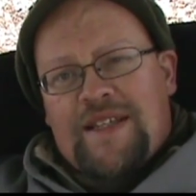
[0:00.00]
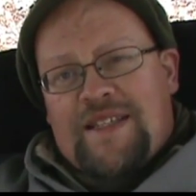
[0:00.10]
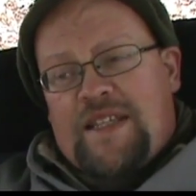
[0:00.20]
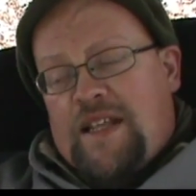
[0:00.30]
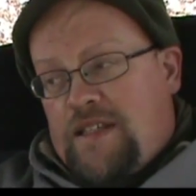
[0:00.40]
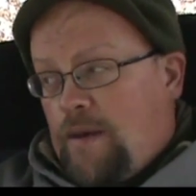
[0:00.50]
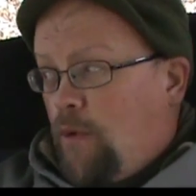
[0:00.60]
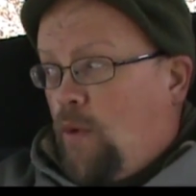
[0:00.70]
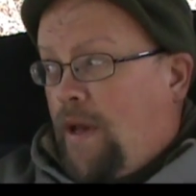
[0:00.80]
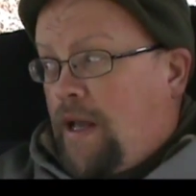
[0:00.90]
It sets up
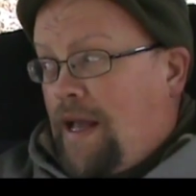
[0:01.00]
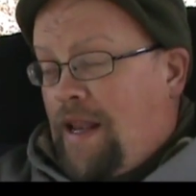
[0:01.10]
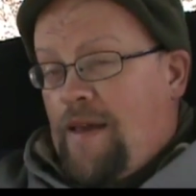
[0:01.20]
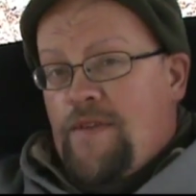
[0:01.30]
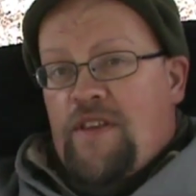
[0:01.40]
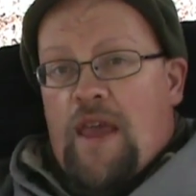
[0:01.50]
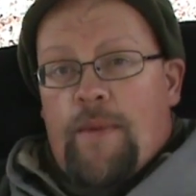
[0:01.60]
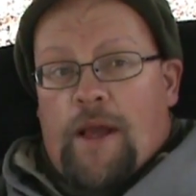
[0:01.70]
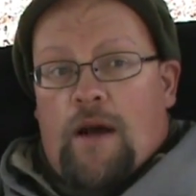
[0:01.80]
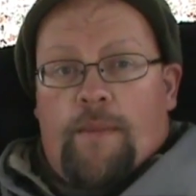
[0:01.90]
quick. I can have this hammock